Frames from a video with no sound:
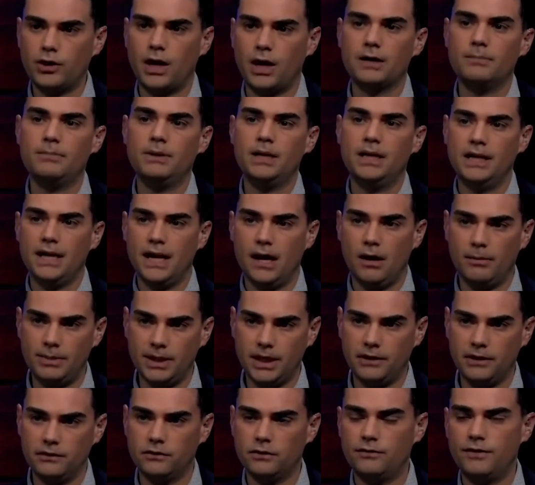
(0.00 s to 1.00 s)
trying to beat it out,
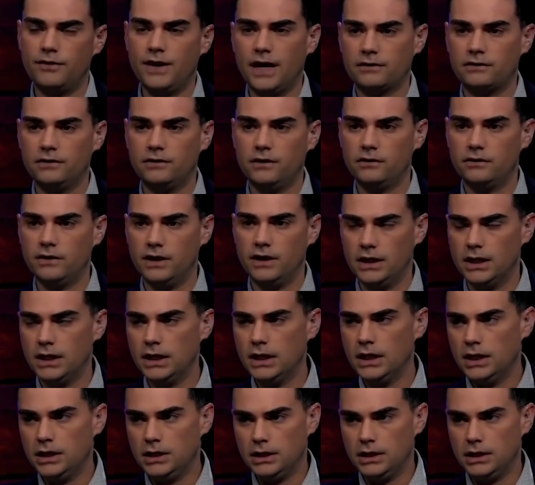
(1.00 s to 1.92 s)
because the fact is that